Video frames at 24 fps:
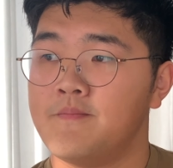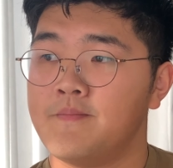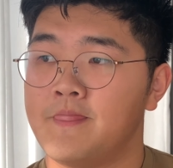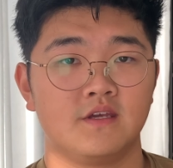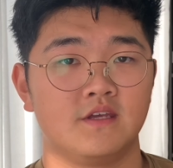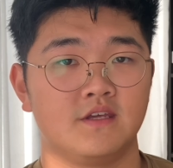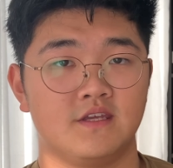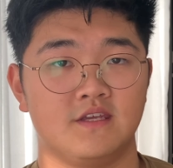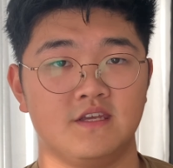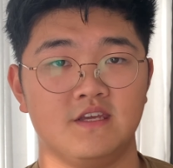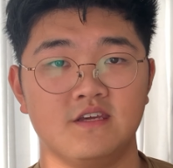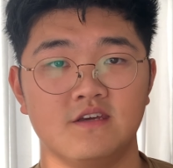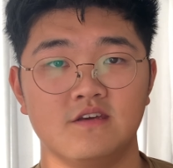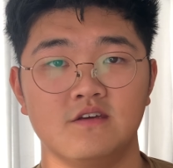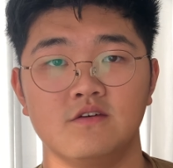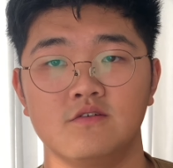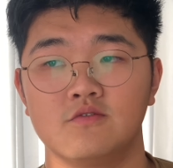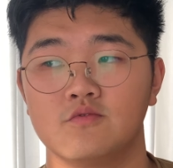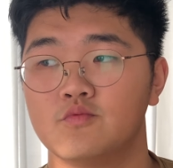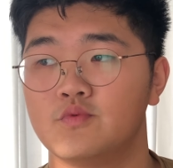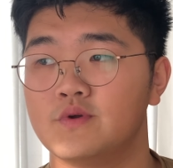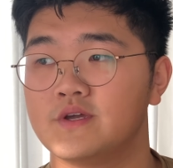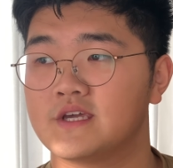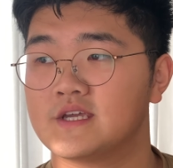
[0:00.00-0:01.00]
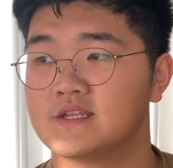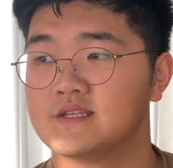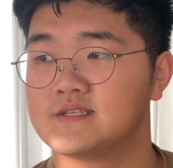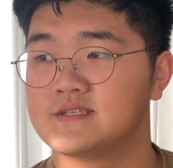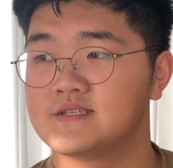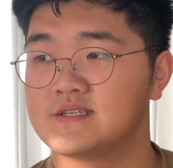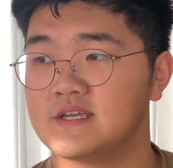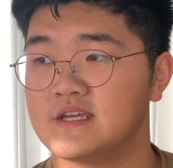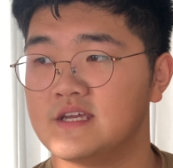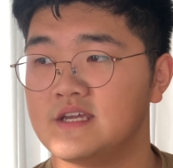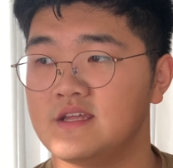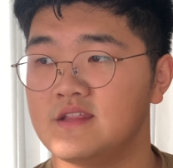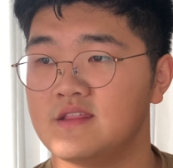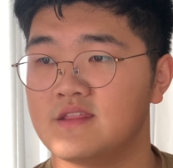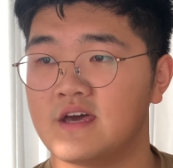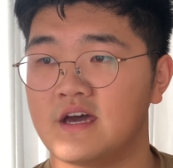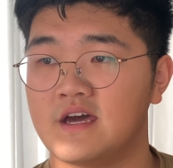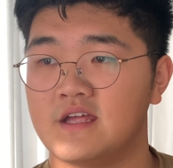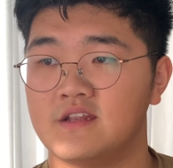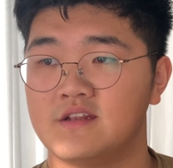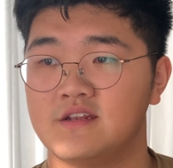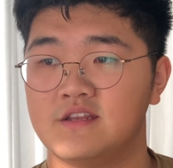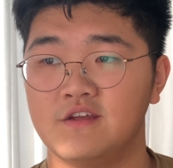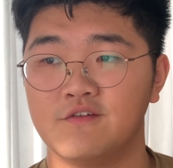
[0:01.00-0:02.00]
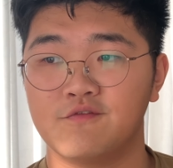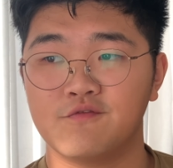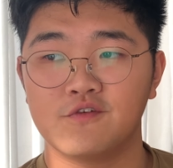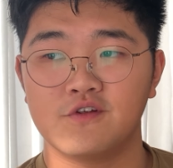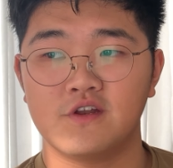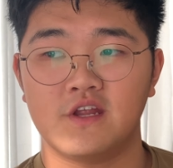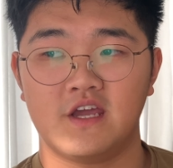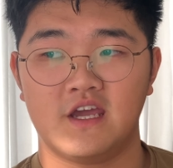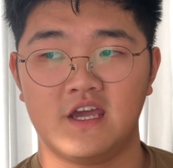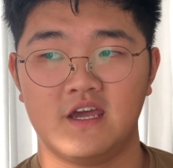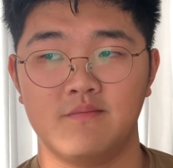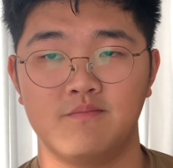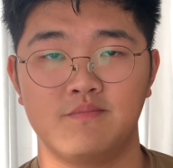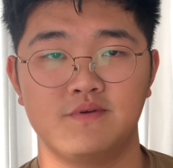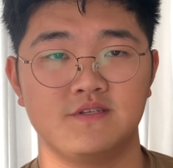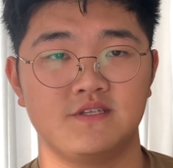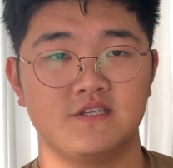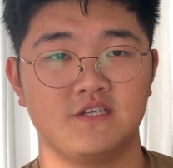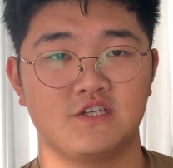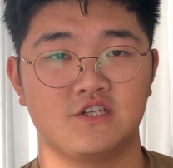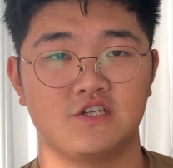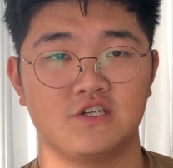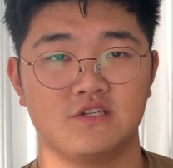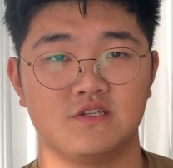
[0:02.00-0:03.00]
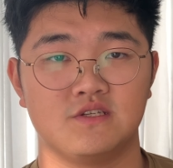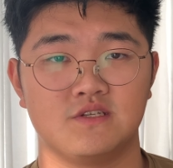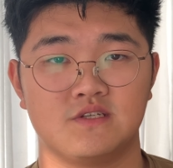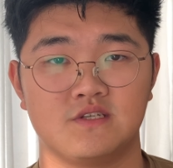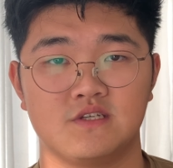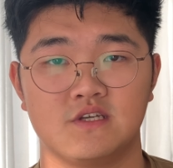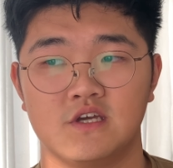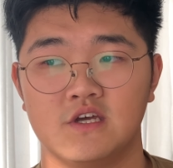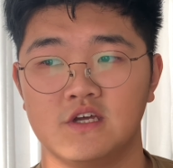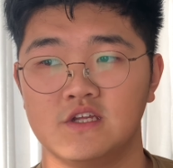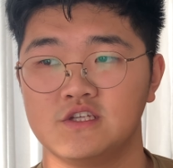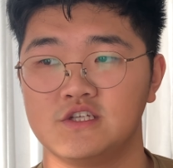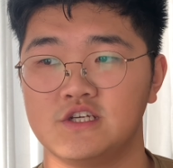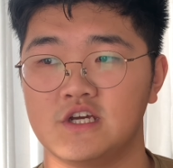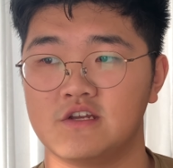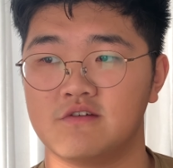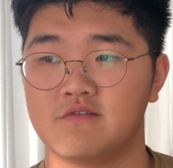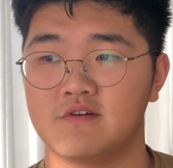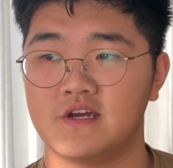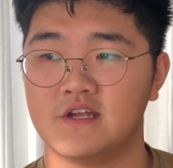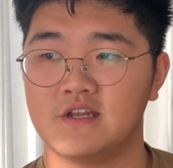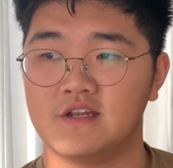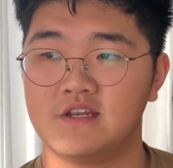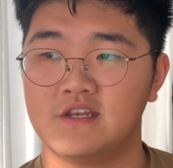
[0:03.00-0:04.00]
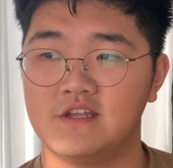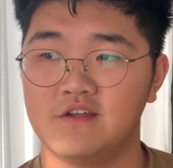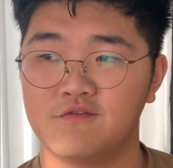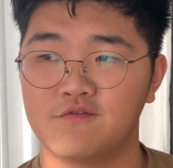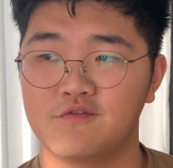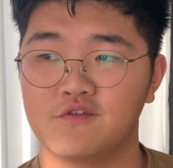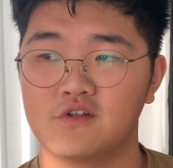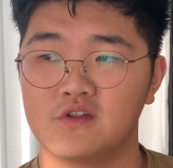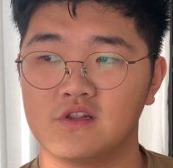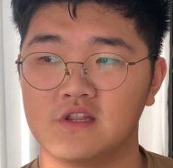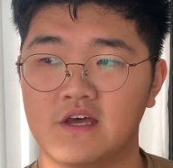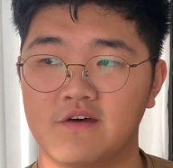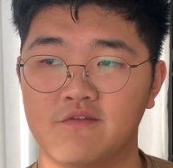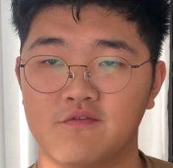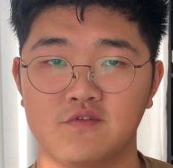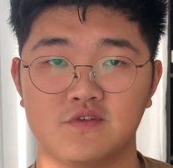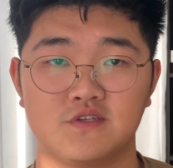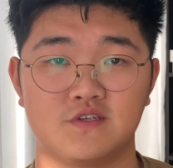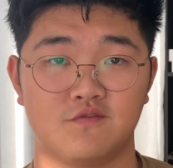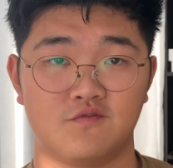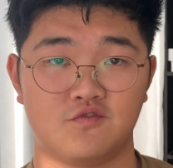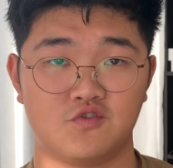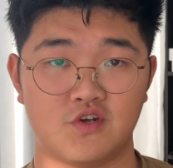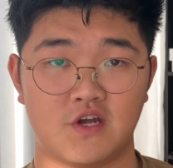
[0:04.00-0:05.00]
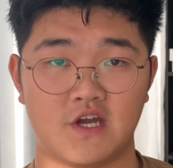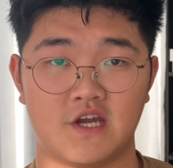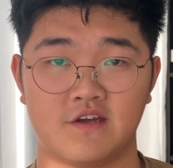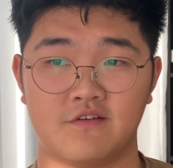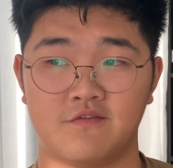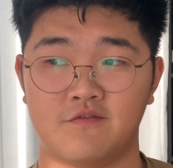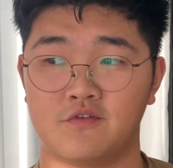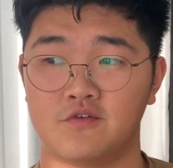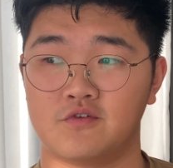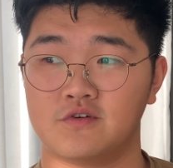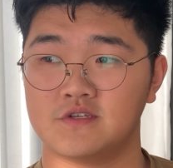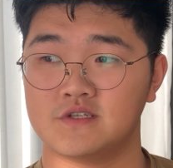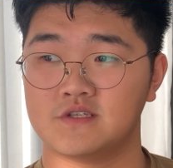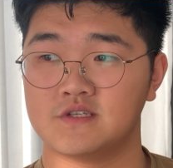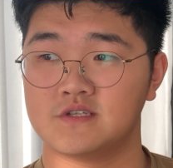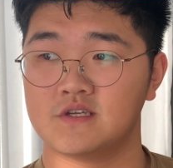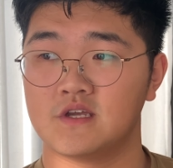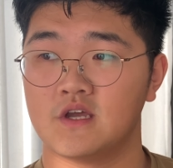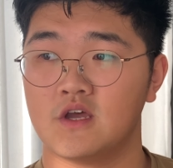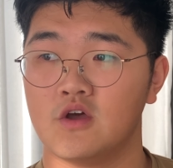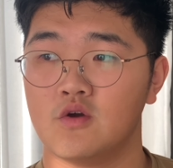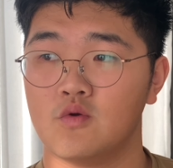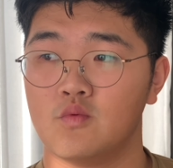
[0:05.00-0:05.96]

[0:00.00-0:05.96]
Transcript: Here we can see that different hand positions generate different levels of drag force,